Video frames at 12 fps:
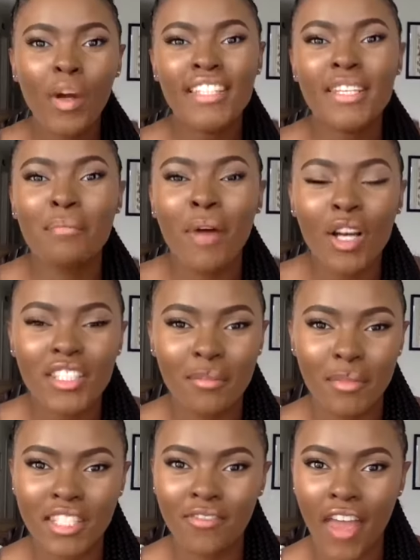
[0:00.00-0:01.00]
What's up,
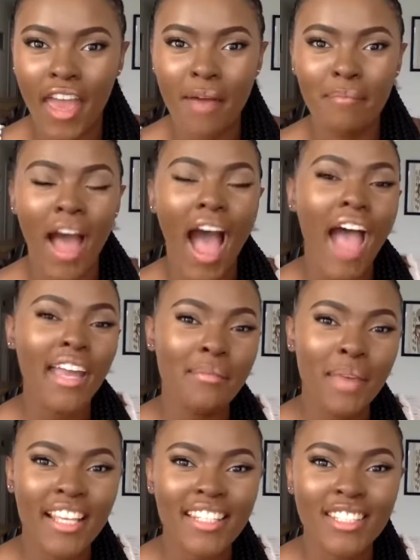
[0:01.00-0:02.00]
awesomeness fam? I am
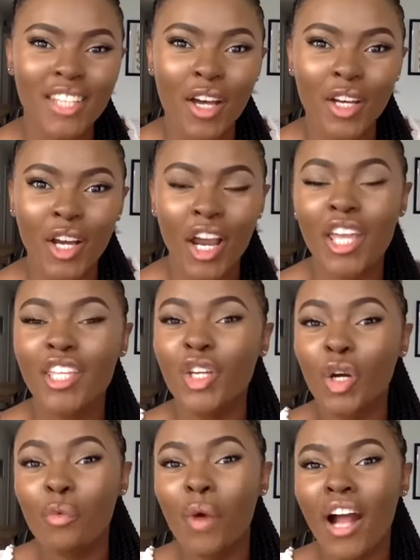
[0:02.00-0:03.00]
Asa Dugger, and you're